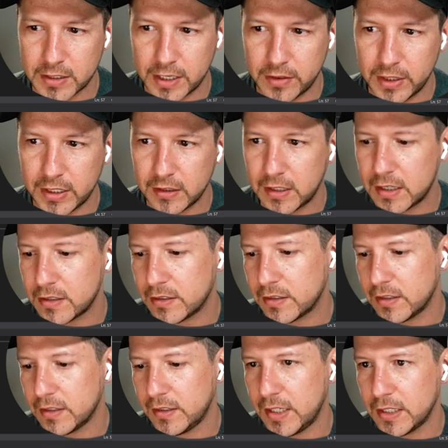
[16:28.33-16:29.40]
I think
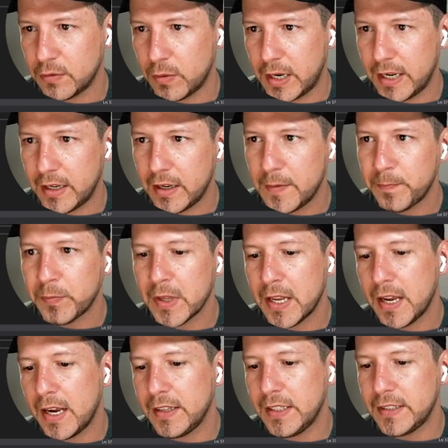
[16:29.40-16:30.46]
that's what
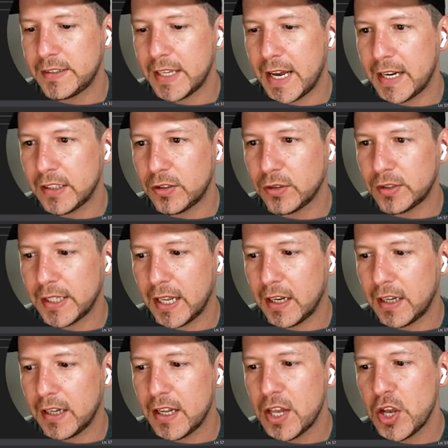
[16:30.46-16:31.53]
I decided to tell
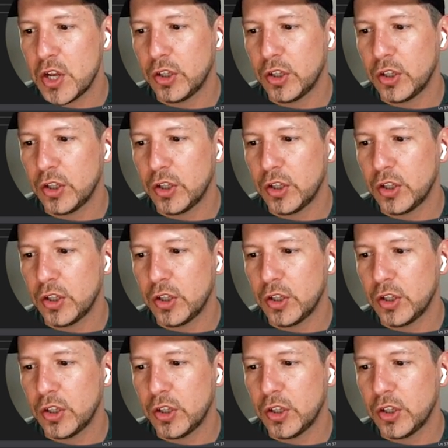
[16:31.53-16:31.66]
it